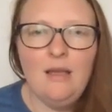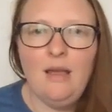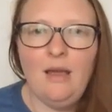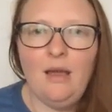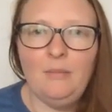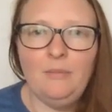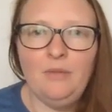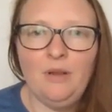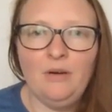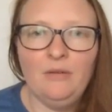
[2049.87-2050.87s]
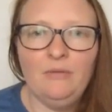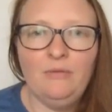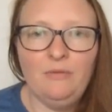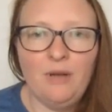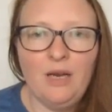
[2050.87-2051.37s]
They're
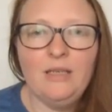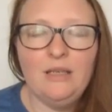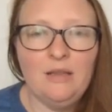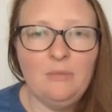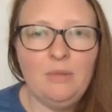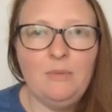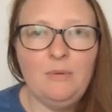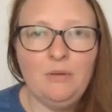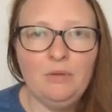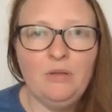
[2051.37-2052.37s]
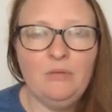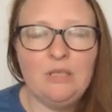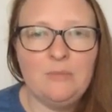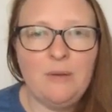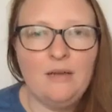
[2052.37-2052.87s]
finding that people are really
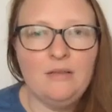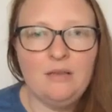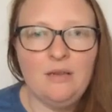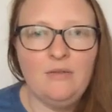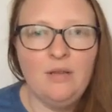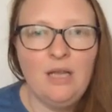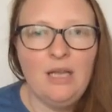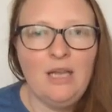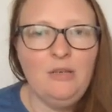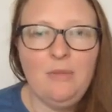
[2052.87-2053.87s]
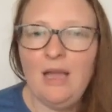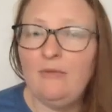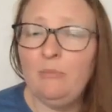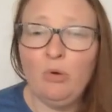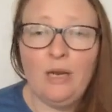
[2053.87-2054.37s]
responsive, and you may
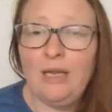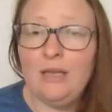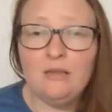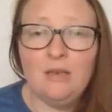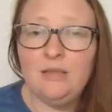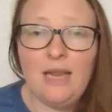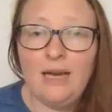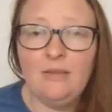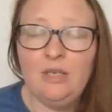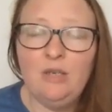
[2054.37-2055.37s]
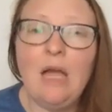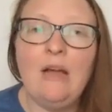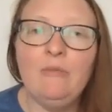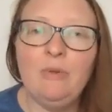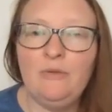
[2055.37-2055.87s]
have more hands on deck than you
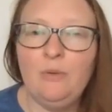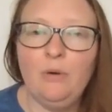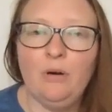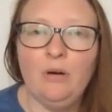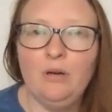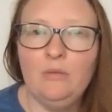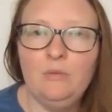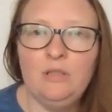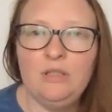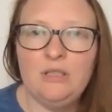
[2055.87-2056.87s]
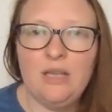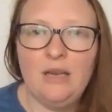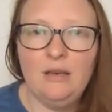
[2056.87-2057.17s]
have before. Wouldn't you say?